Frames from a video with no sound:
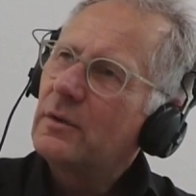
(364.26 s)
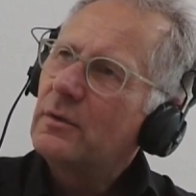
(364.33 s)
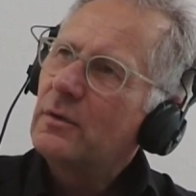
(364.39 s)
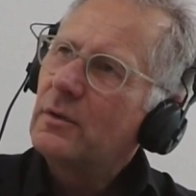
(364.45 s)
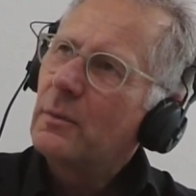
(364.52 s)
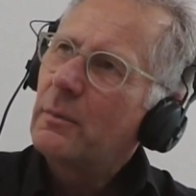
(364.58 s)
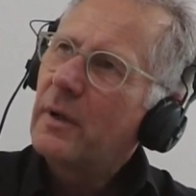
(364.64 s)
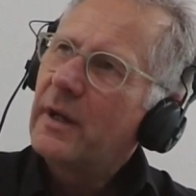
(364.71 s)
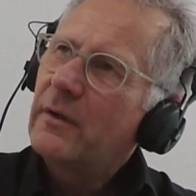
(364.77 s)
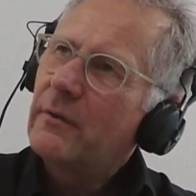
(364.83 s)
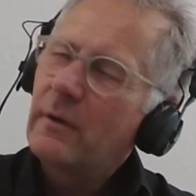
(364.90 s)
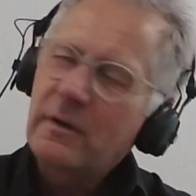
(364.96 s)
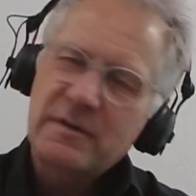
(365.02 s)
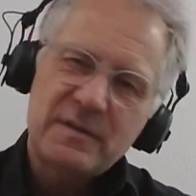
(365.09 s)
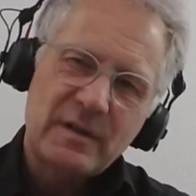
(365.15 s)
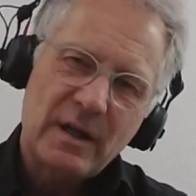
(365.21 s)
you play
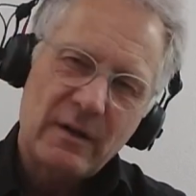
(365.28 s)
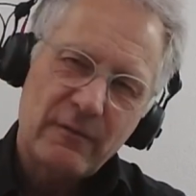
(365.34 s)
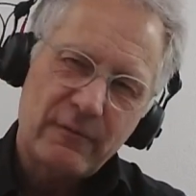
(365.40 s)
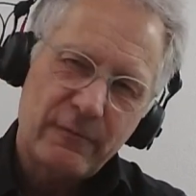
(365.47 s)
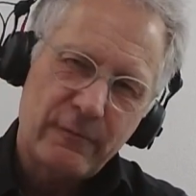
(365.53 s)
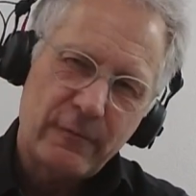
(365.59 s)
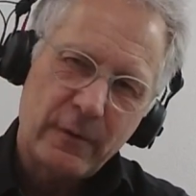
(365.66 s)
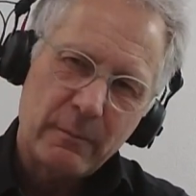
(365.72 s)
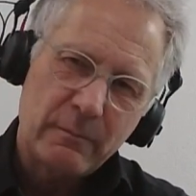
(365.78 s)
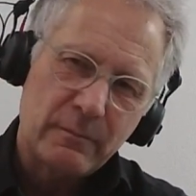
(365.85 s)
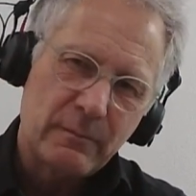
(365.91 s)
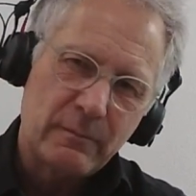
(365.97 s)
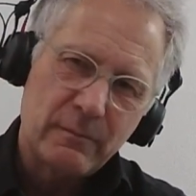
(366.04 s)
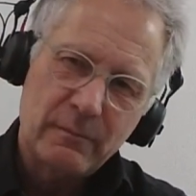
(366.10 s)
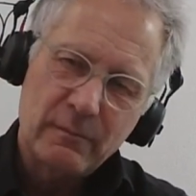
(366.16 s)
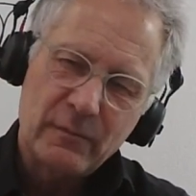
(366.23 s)
rock stuff from
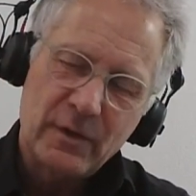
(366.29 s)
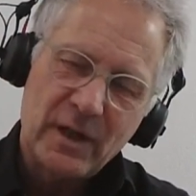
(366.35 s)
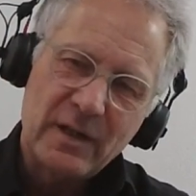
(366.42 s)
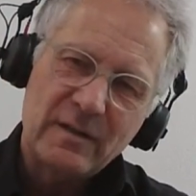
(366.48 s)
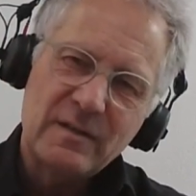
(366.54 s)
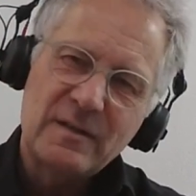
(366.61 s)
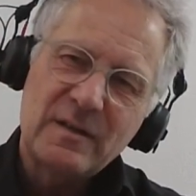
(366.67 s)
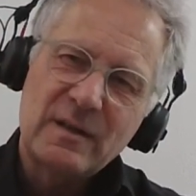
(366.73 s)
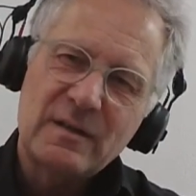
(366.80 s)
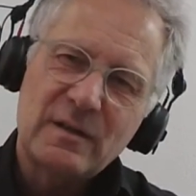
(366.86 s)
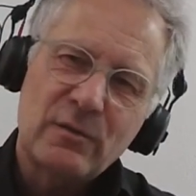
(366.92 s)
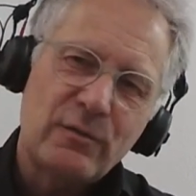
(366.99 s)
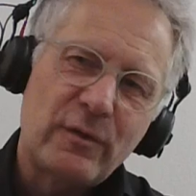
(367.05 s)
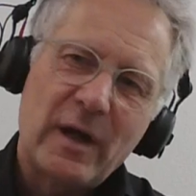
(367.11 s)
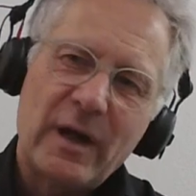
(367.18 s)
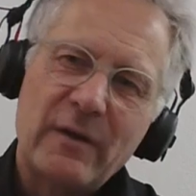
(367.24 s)

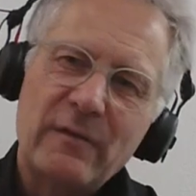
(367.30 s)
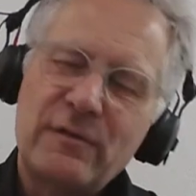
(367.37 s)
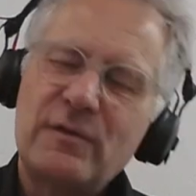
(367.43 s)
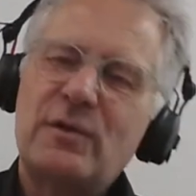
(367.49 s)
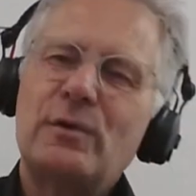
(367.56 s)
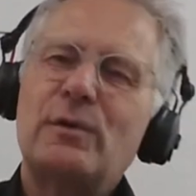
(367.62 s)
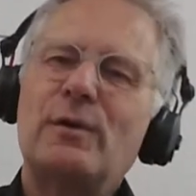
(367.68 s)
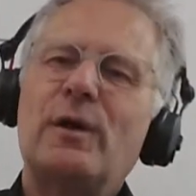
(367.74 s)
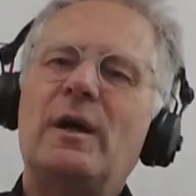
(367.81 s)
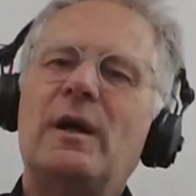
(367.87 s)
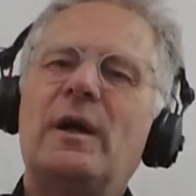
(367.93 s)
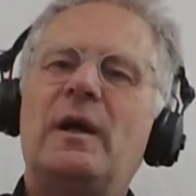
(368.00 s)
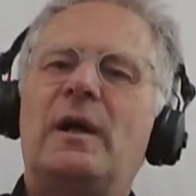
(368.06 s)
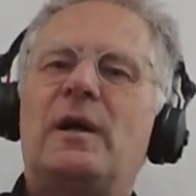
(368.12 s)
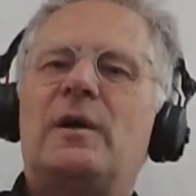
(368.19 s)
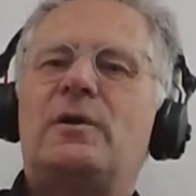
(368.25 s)
1965 to
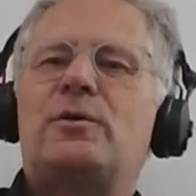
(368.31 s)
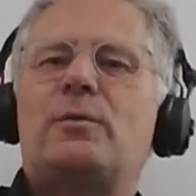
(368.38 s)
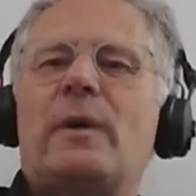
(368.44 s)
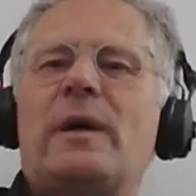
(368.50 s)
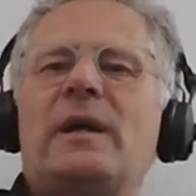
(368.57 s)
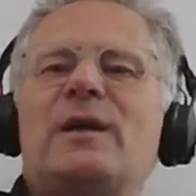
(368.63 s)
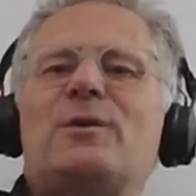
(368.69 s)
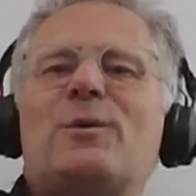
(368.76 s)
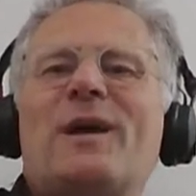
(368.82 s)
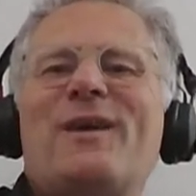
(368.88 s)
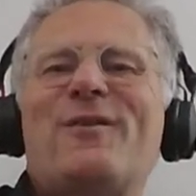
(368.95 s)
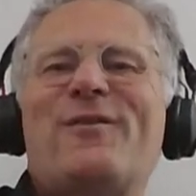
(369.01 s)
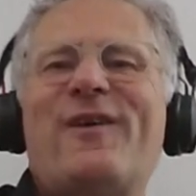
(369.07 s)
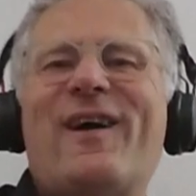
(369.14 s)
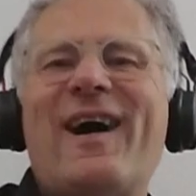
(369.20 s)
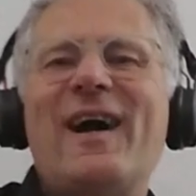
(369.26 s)

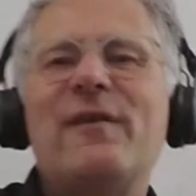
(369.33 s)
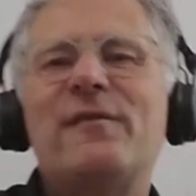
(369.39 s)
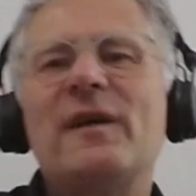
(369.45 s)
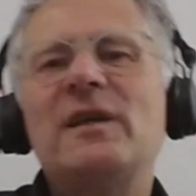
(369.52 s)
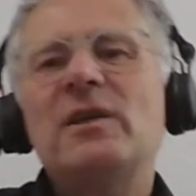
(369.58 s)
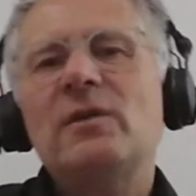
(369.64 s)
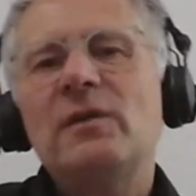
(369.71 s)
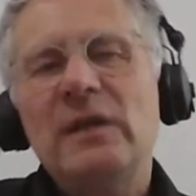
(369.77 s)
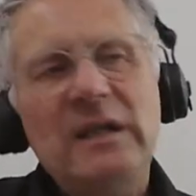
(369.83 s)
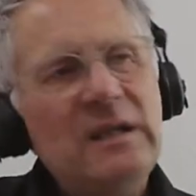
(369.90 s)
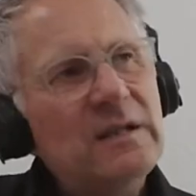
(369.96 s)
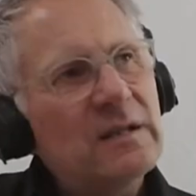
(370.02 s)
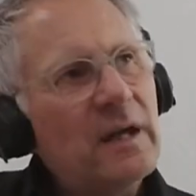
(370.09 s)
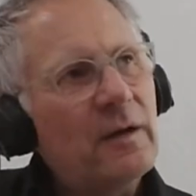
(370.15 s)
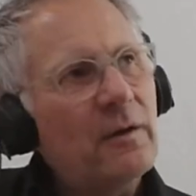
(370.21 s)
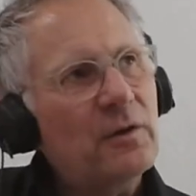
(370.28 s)
2025, and you need
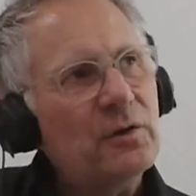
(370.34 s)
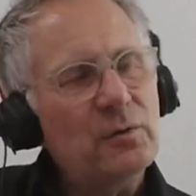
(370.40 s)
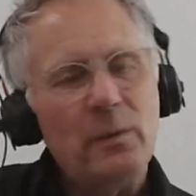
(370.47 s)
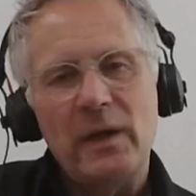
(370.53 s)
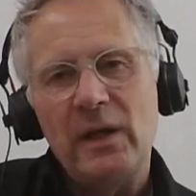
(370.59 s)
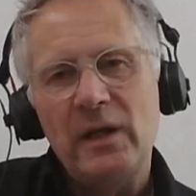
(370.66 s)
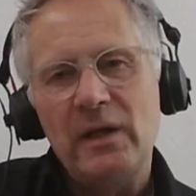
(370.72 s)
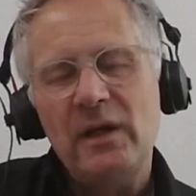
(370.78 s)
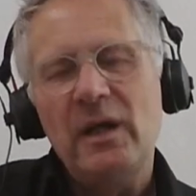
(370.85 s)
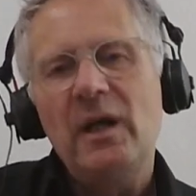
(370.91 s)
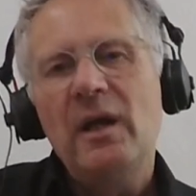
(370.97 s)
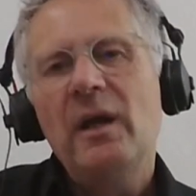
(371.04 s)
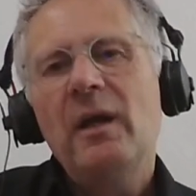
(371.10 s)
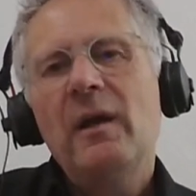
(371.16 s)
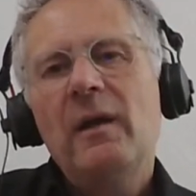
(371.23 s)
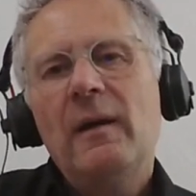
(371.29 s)
10 or 20
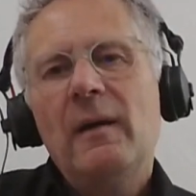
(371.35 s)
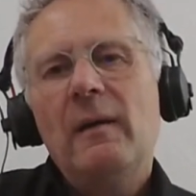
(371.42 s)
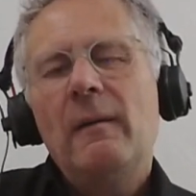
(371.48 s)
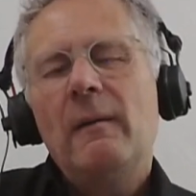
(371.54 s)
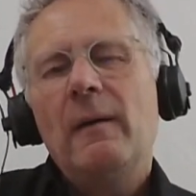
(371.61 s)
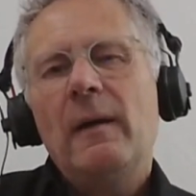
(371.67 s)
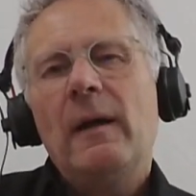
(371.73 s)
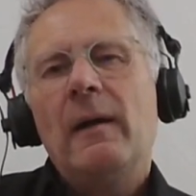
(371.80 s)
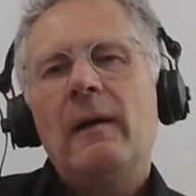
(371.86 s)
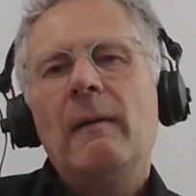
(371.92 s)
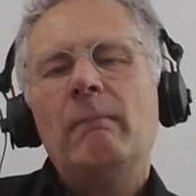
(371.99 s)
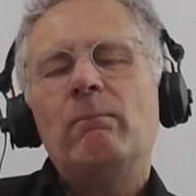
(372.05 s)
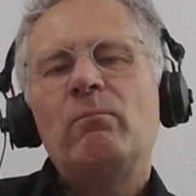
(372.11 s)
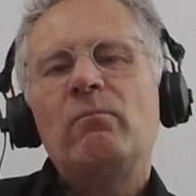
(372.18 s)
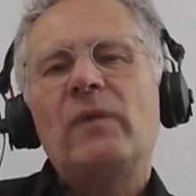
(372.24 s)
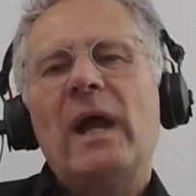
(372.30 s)

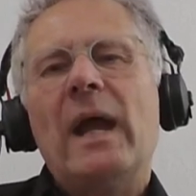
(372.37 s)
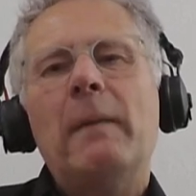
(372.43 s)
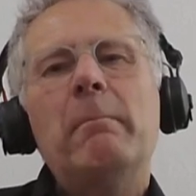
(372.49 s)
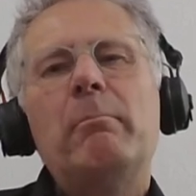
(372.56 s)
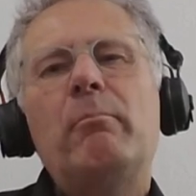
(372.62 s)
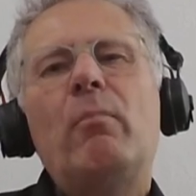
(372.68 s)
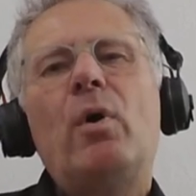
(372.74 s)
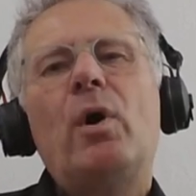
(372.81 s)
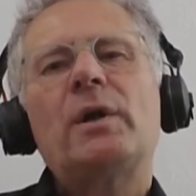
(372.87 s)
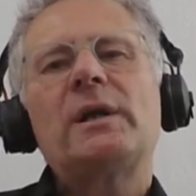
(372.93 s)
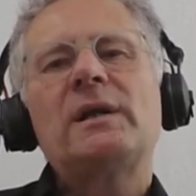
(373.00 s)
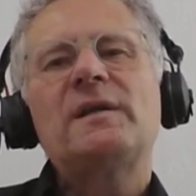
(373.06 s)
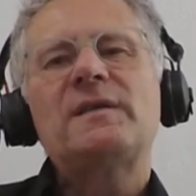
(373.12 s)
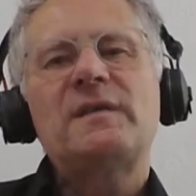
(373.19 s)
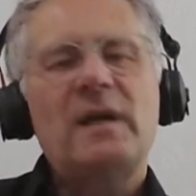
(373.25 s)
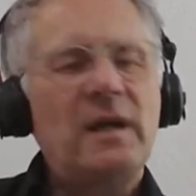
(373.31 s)
amp
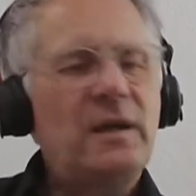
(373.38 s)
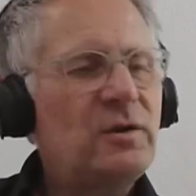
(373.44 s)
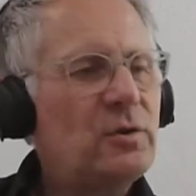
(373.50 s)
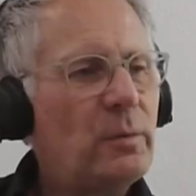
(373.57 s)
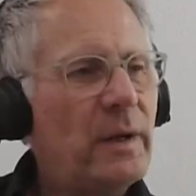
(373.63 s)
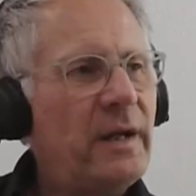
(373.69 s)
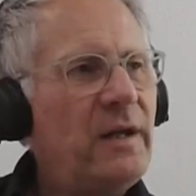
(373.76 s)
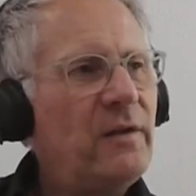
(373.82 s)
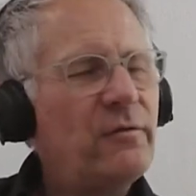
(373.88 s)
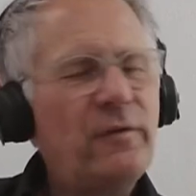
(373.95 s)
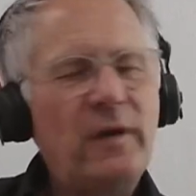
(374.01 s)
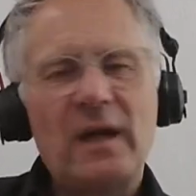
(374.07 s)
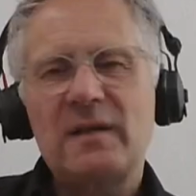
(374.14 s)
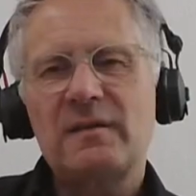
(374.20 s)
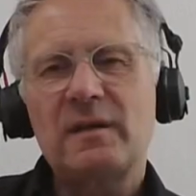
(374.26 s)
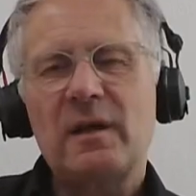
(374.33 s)
models and 20
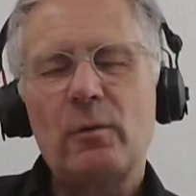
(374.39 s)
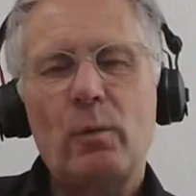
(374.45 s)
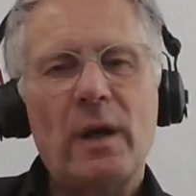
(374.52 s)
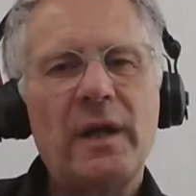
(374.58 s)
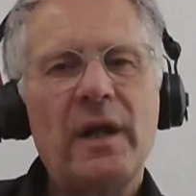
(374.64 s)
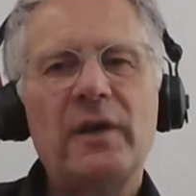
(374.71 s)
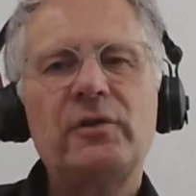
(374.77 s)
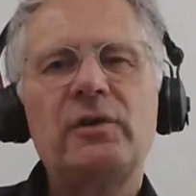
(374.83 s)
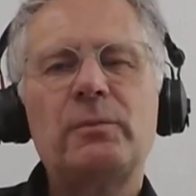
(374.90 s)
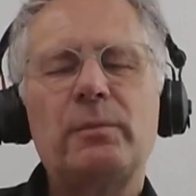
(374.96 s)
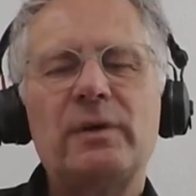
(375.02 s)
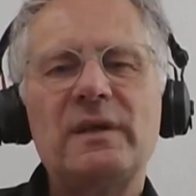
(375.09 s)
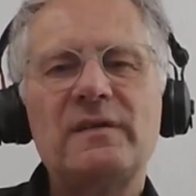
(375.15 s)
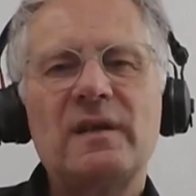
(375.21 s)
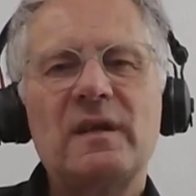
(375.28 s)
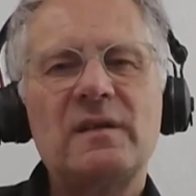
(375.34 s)
effects and 100
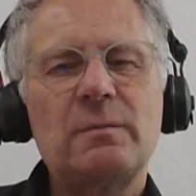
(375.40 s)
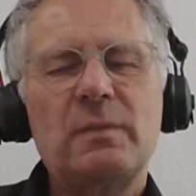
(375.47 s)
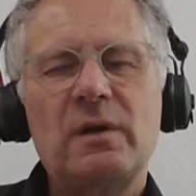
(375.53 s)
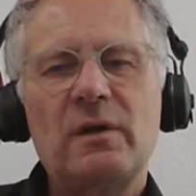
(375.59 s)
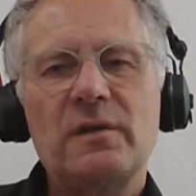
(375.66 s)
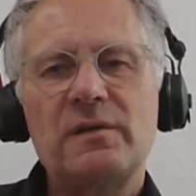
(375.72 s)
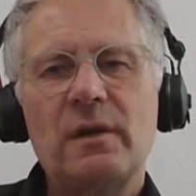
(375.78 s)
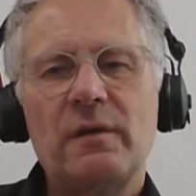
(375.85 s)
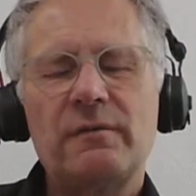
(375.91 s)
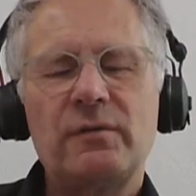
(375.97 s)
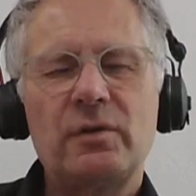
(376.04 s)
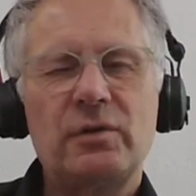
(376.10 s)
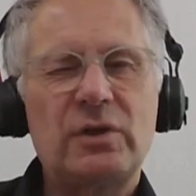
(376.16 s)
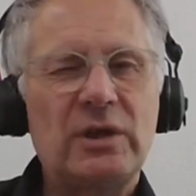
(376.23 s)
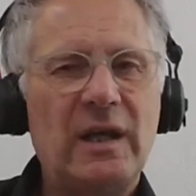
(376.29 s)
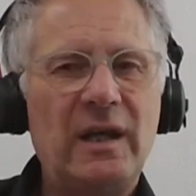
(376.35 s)
presets, because you have to
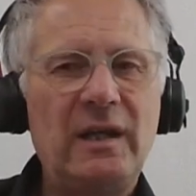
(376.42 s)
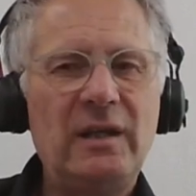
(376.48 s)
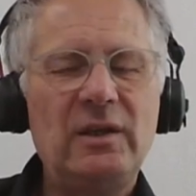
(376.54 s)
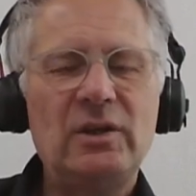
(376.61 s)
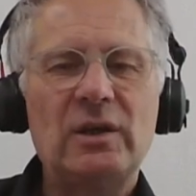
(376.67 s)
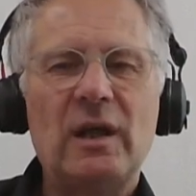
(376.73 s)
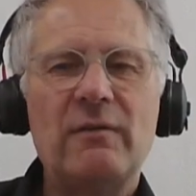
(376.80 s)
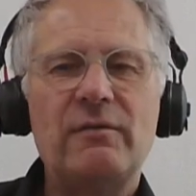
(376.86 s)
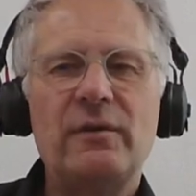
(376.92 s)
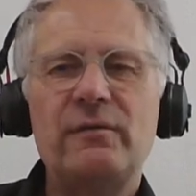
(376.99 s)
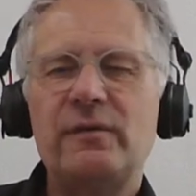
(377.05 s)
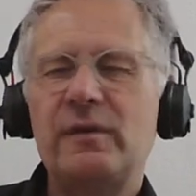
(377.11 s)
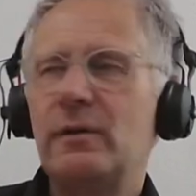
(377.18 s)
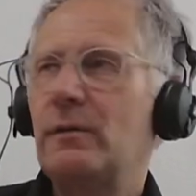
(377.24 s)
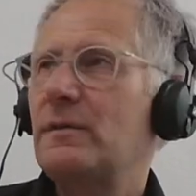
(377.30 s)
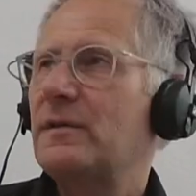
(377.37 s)
change every
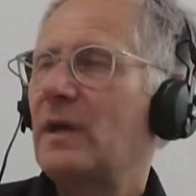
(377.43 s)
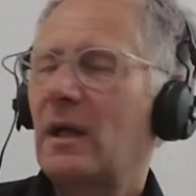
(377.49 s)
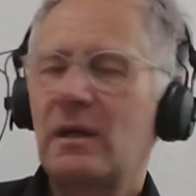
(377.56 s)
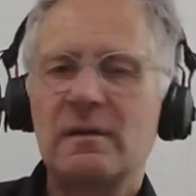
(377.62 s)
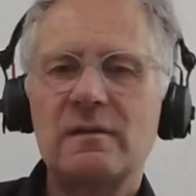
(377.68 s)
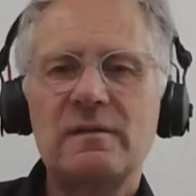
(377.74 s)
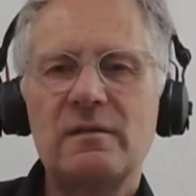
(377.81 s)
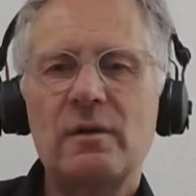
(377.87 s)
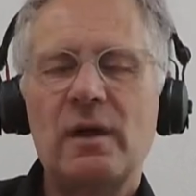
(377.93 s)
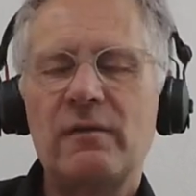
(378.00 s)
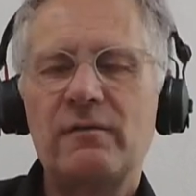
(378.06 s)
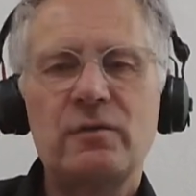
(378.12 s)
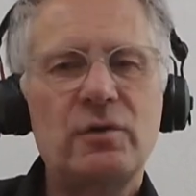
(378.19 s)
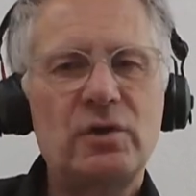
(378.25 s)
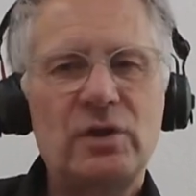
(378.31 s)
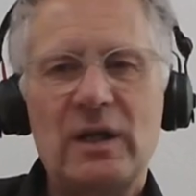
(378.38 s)
few seconds, you have
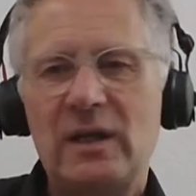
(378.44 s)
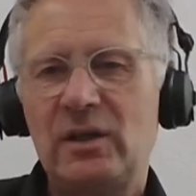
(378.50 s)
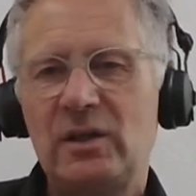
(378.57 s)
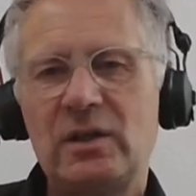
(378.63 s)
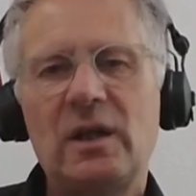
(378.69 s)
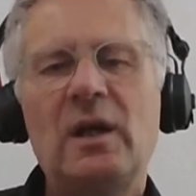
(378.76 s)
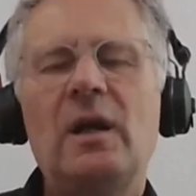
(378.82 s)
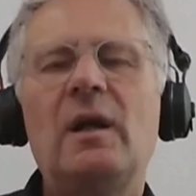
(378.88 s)
to change